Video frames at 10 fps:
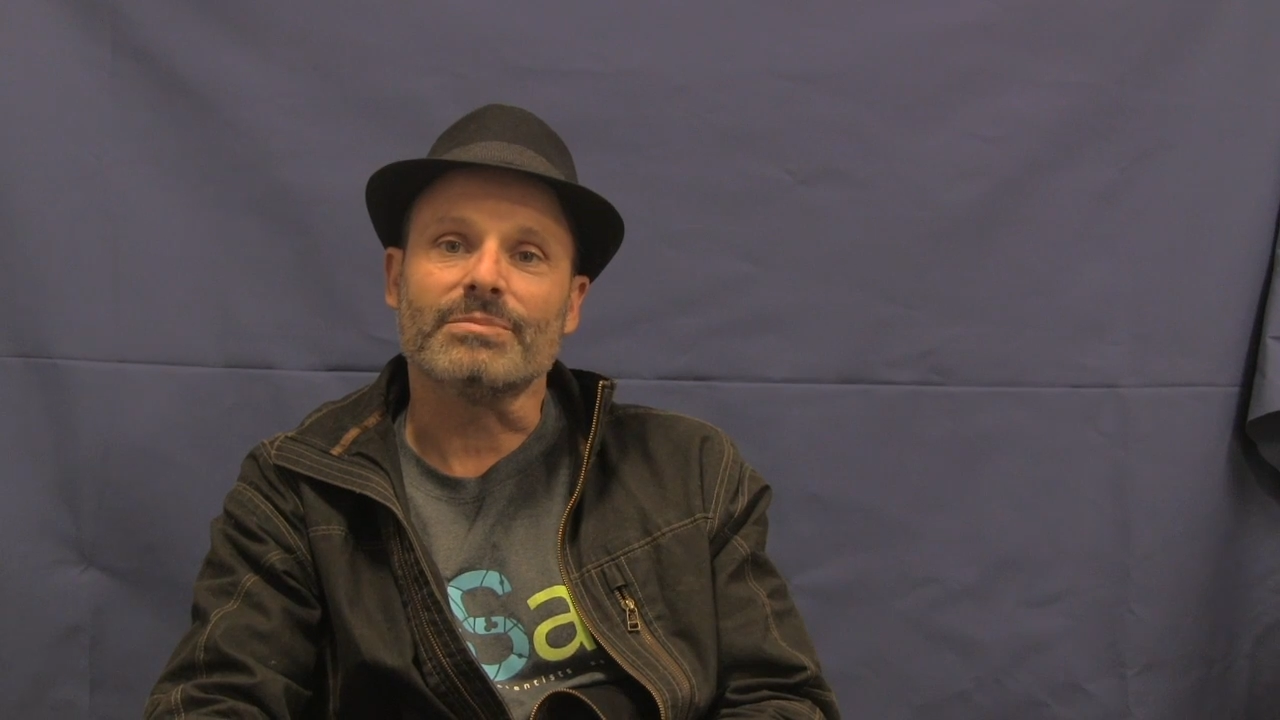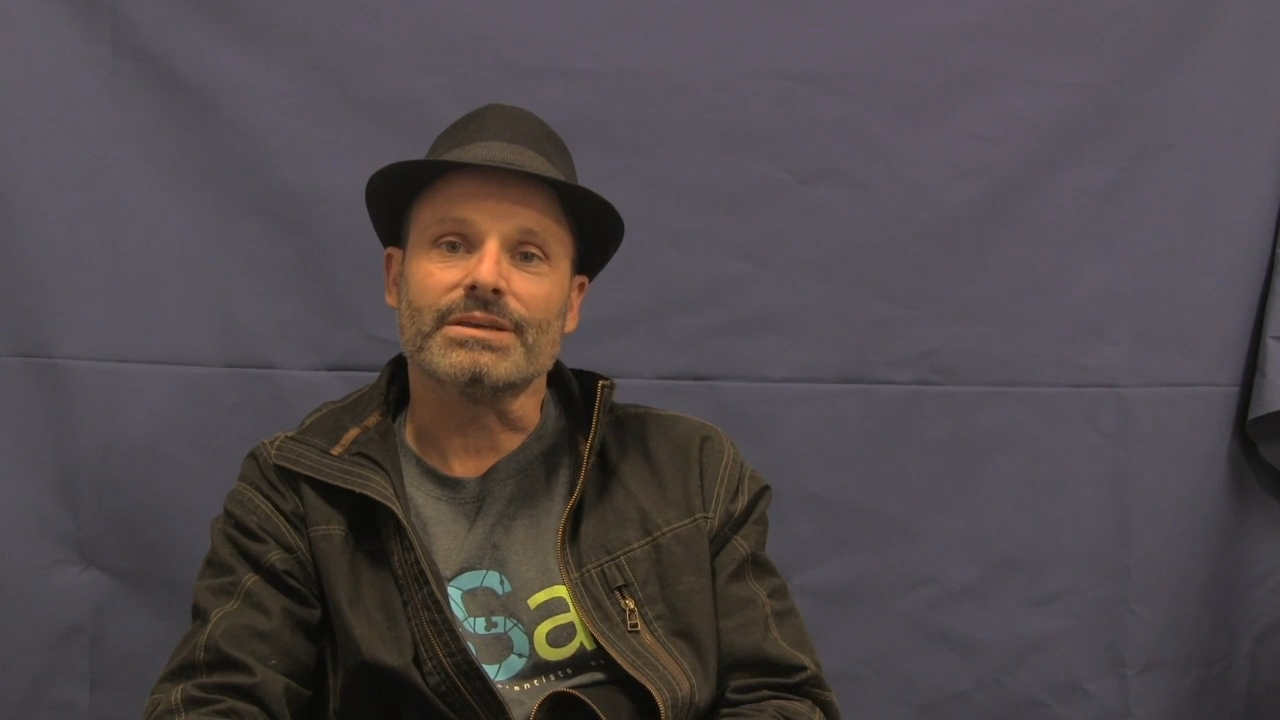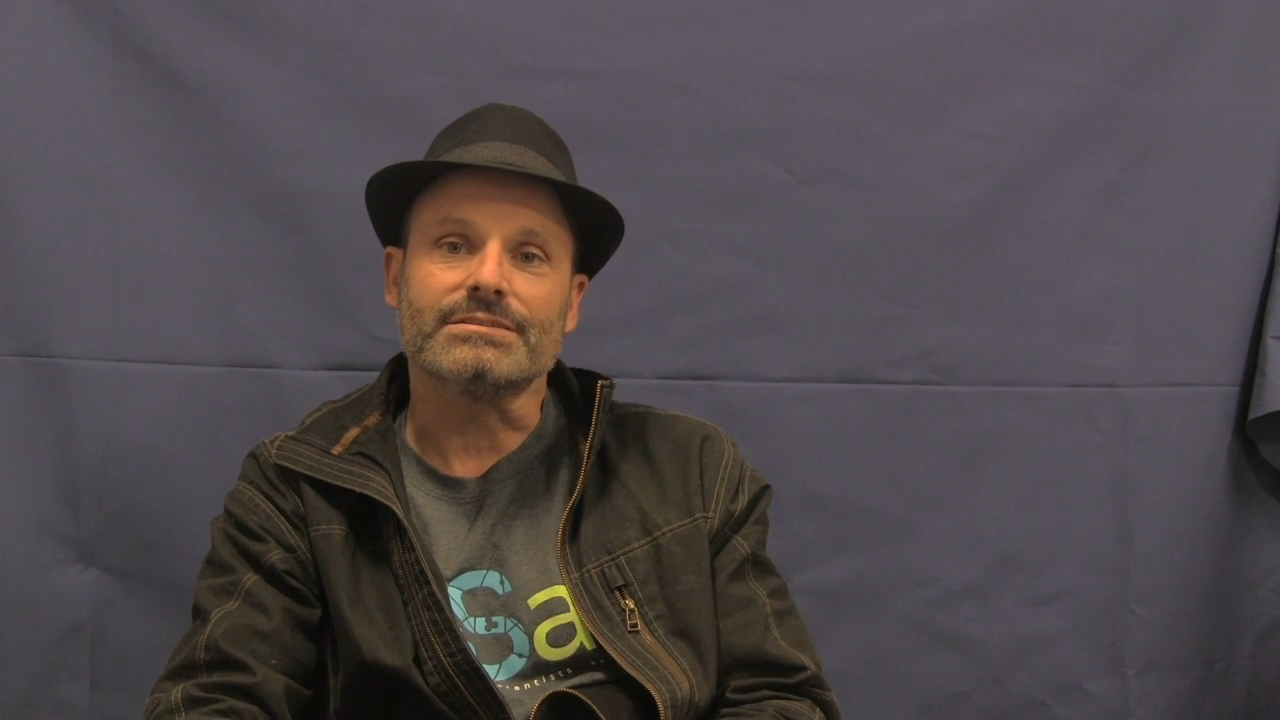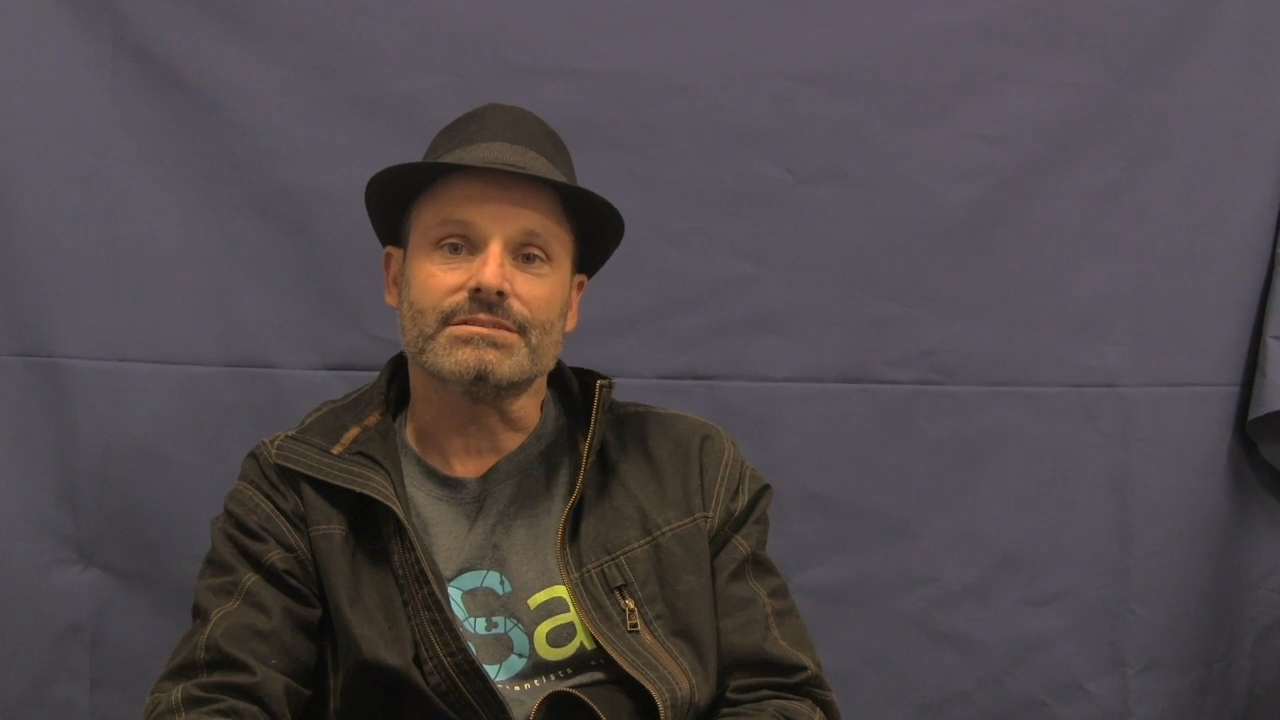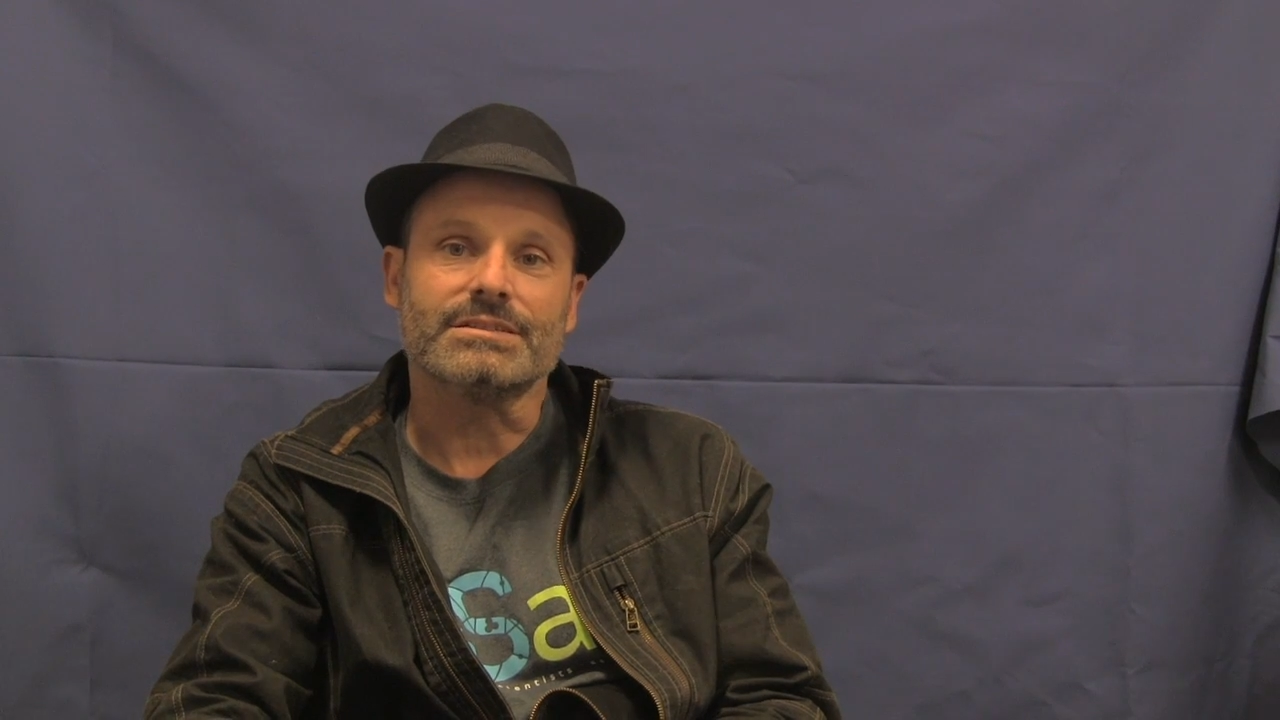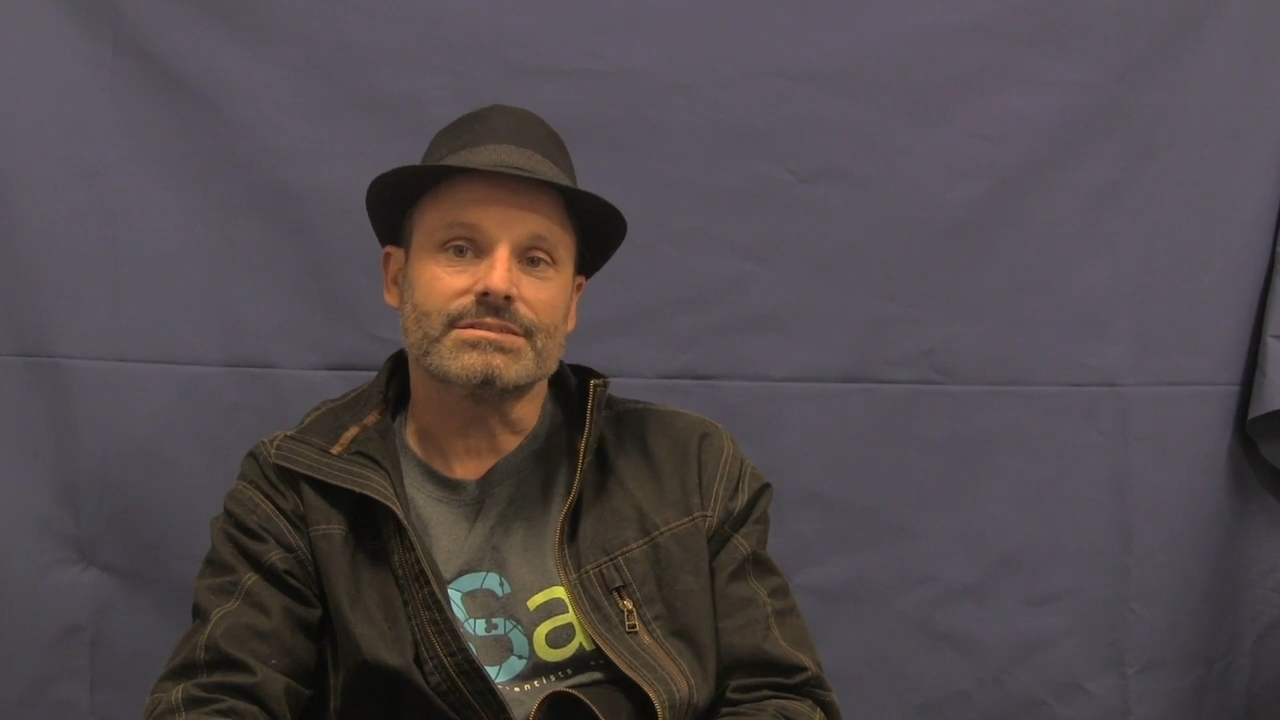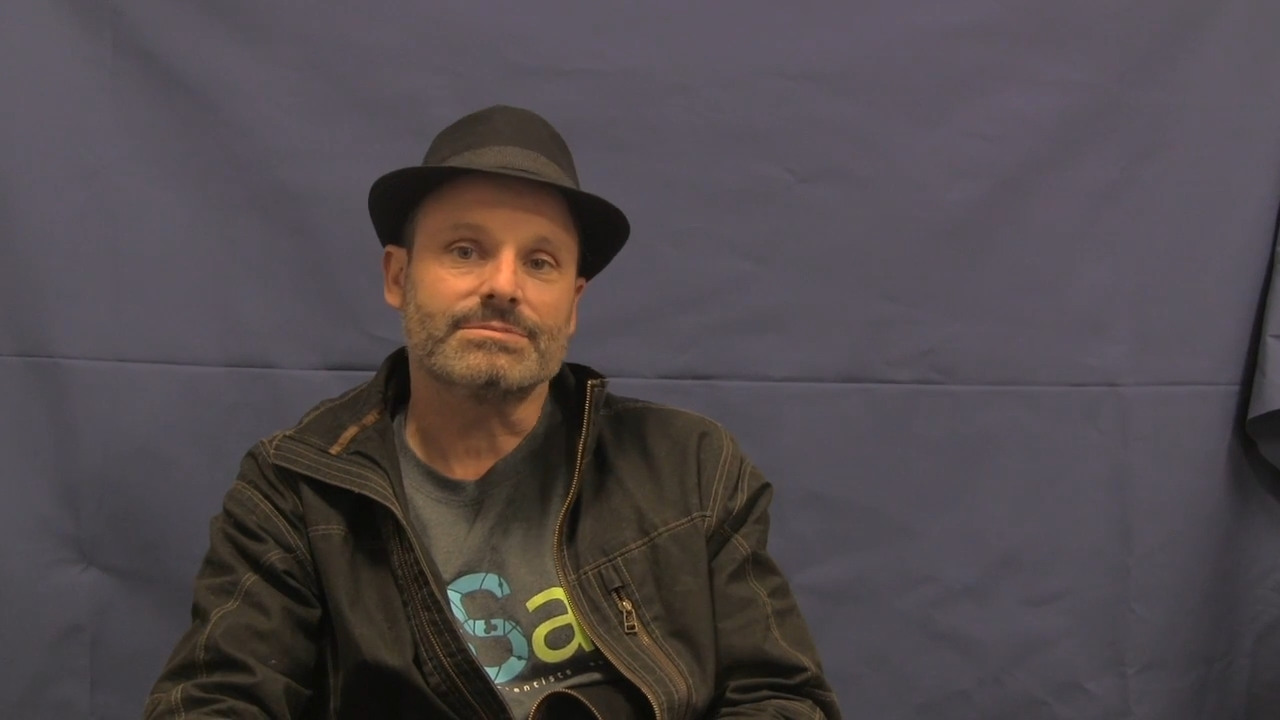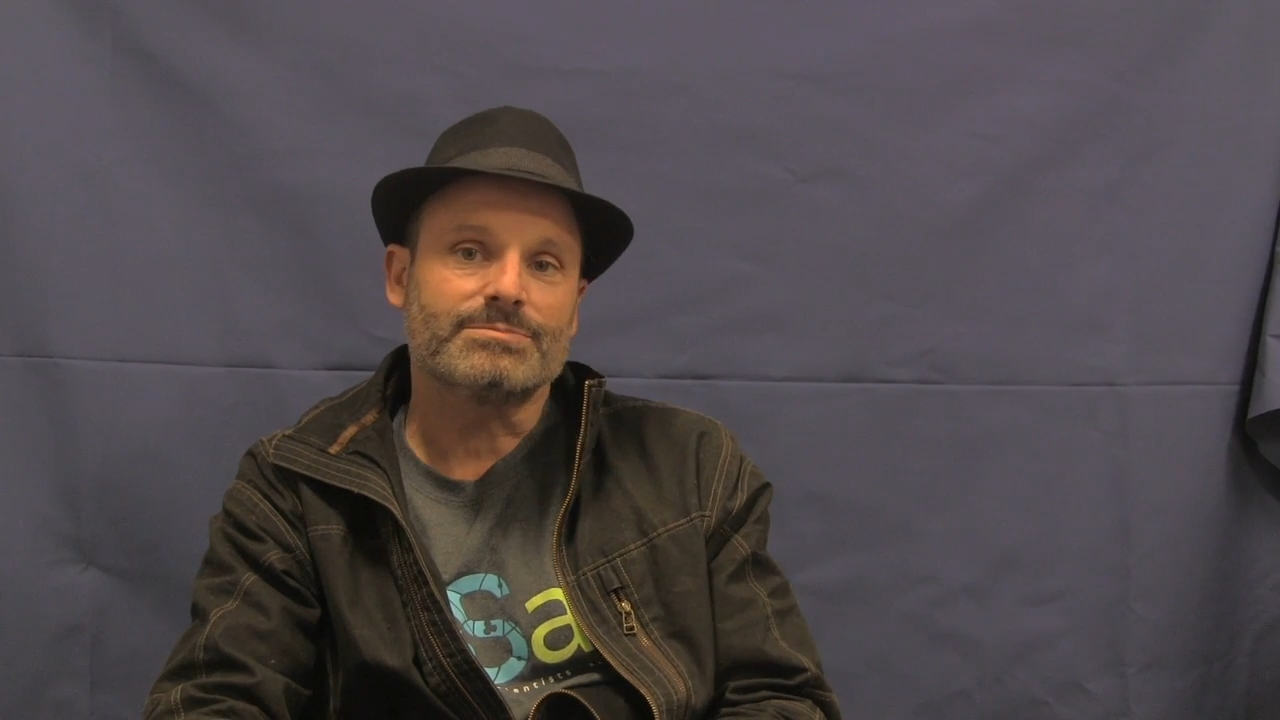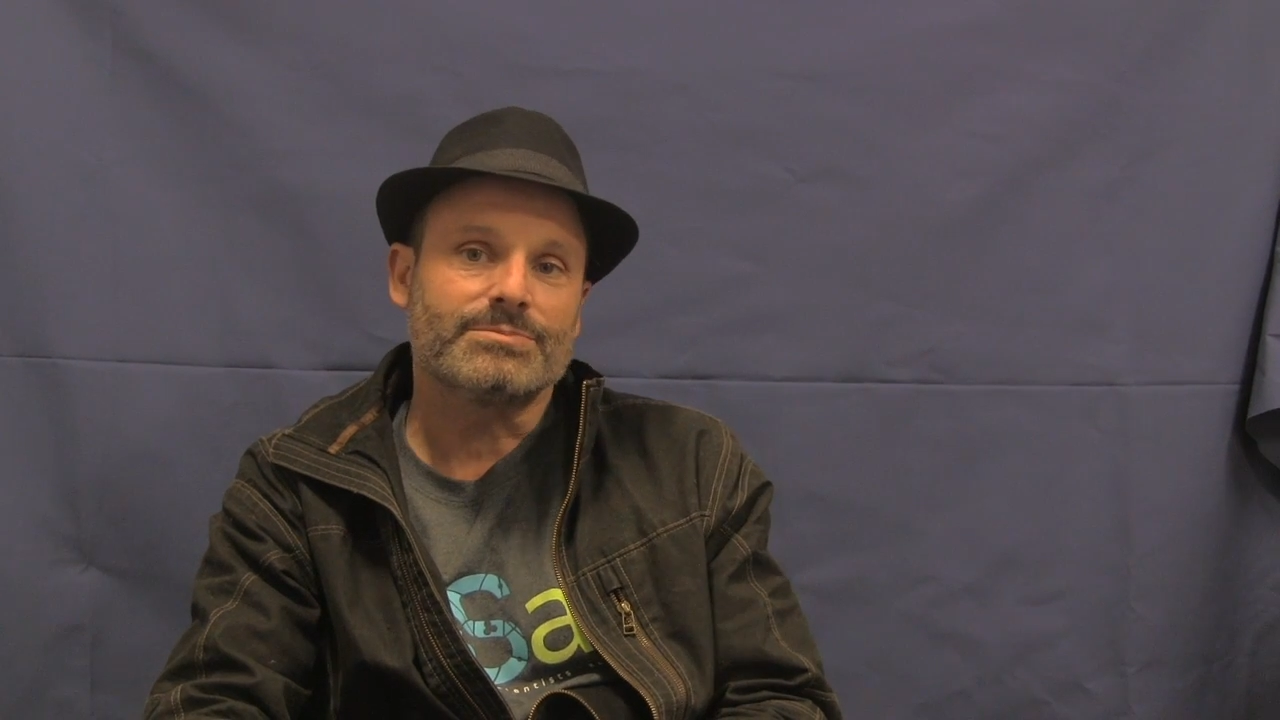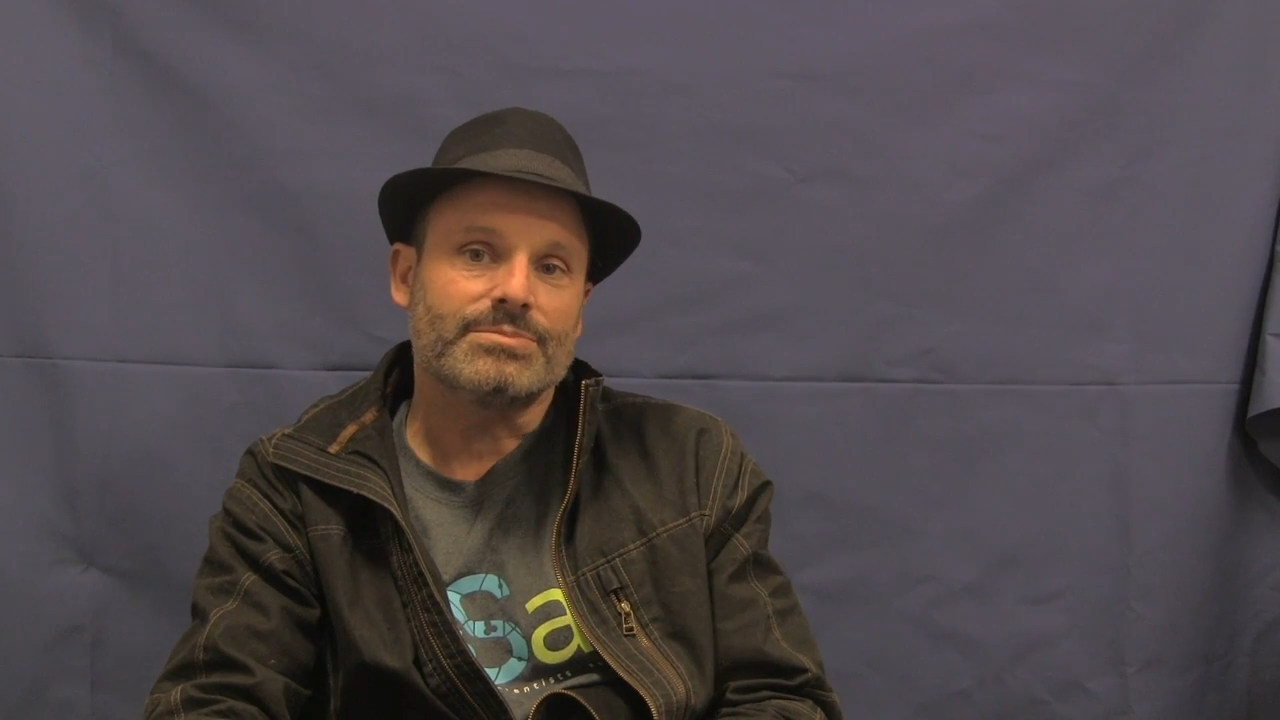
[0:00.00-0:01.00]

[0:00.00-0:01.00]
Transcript: make this